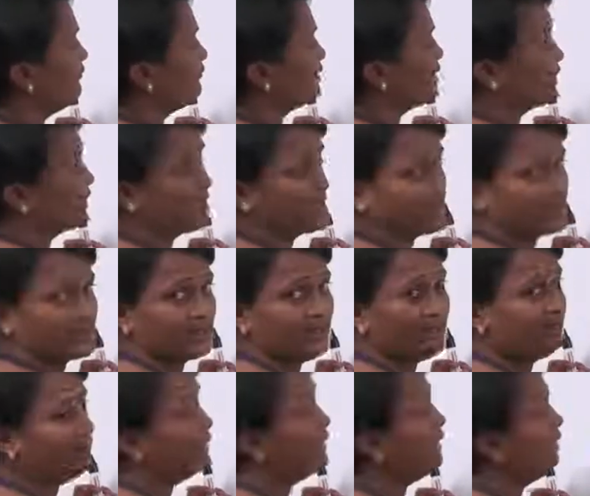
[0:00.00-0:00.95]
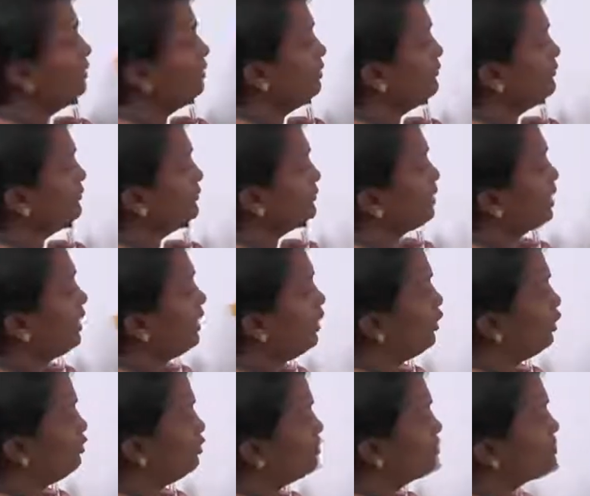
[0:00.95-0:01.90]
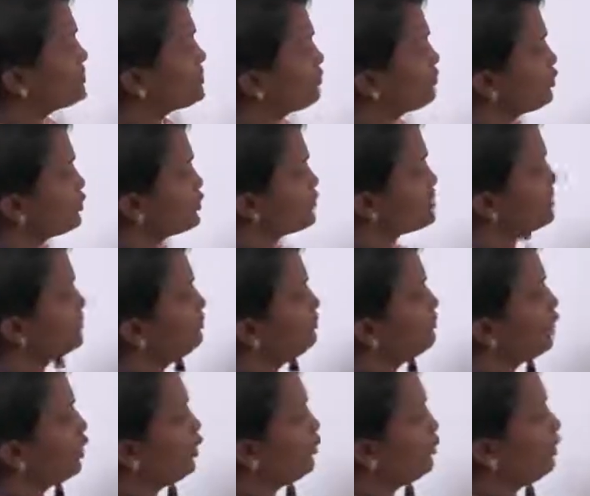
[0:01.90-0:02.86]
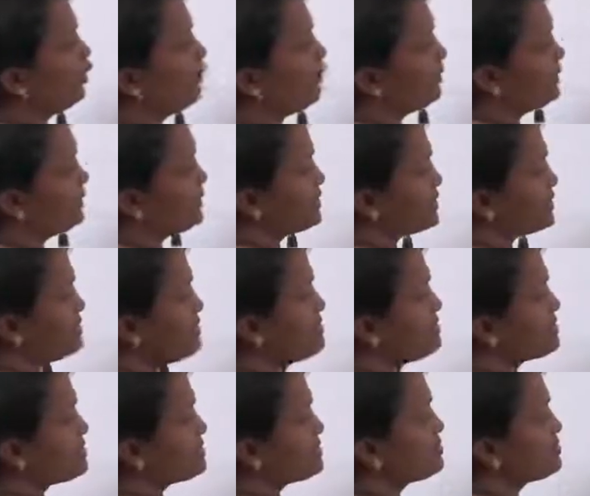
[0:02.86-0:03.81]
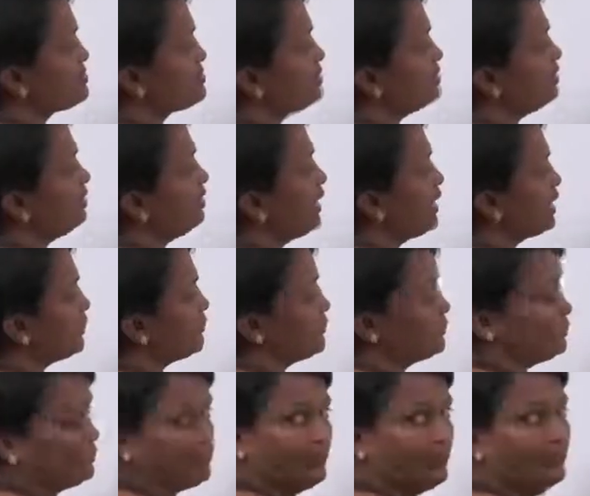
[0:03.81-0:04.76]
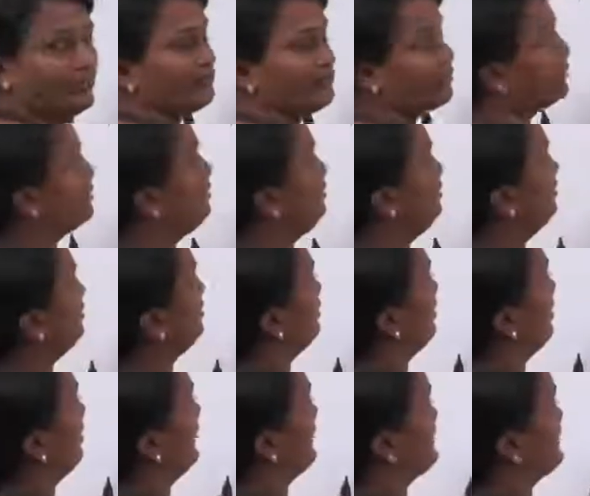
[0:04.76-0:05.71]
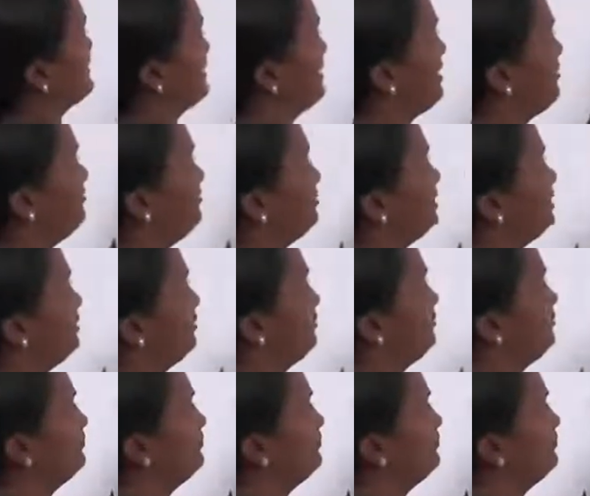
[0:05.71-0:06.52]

with an example how these push and pop operations are performed for an example.